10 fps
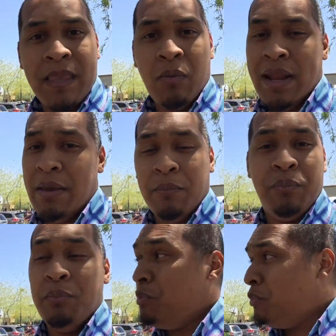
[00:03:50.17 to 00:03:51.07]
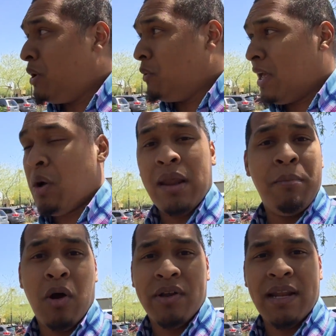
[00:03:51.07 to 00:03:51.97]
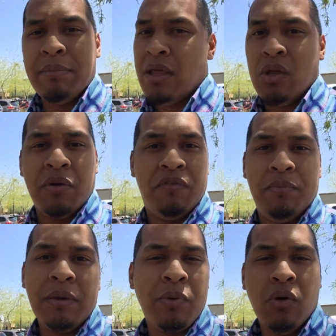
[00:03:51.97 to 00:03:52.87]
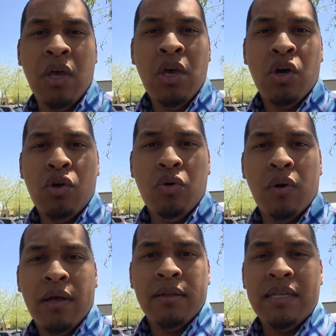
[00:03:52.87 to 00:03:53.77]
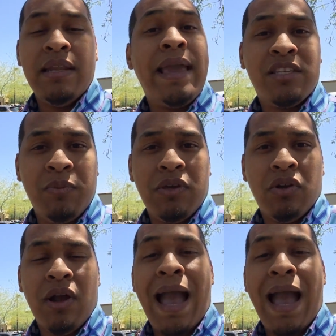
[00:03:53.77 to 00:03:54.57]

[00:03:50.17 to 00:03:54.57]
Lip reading: When I go out to market, I'm not looking for people who need a speaker.